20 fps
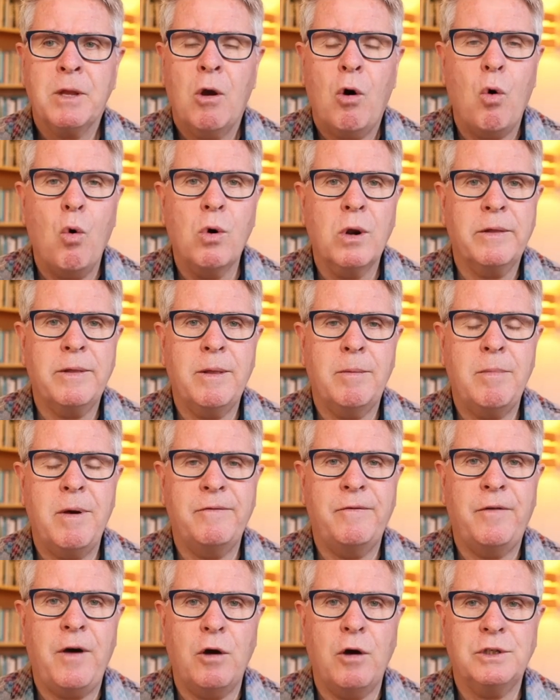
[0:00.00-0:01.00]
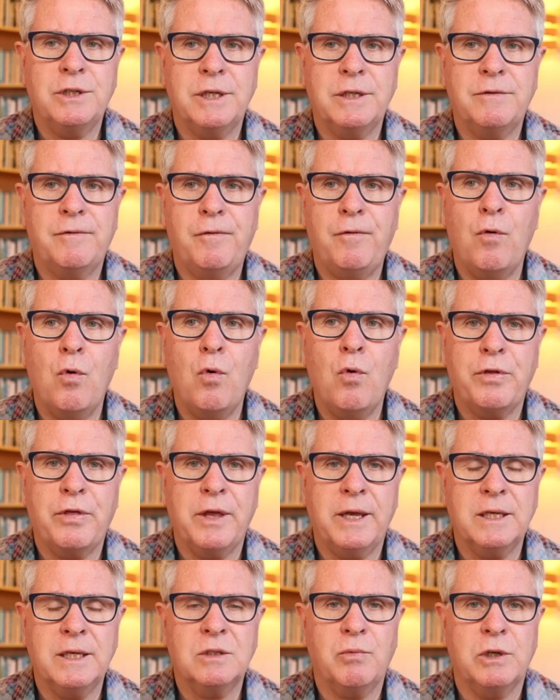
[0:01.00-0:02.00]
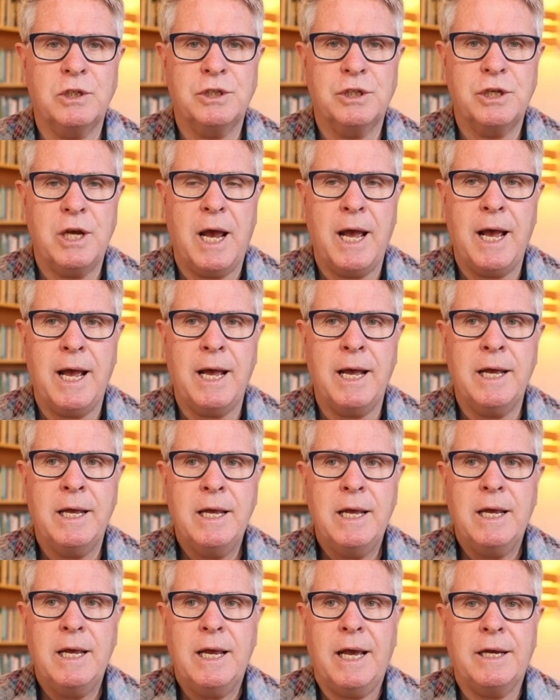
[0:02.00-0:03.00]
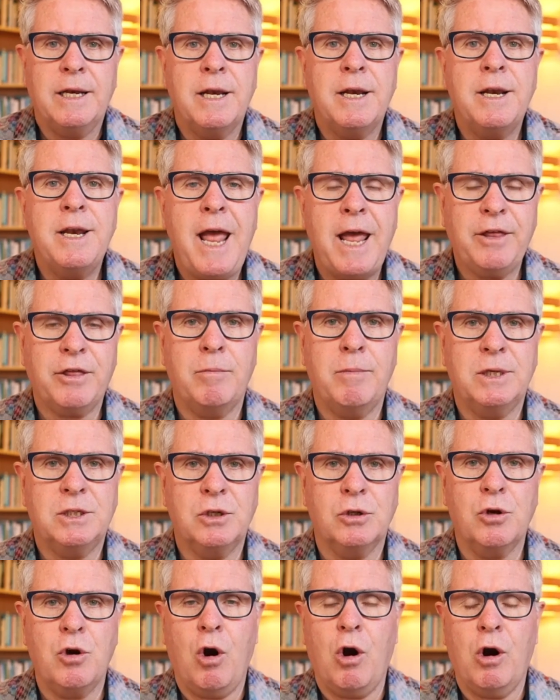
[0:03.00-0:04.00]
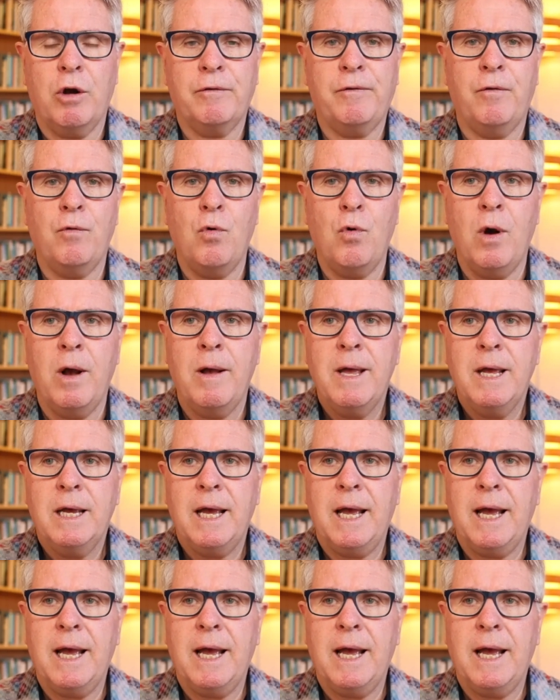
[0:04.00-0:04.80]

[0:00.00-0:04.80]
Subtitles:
all of them have voted for things which are an anathema to God, for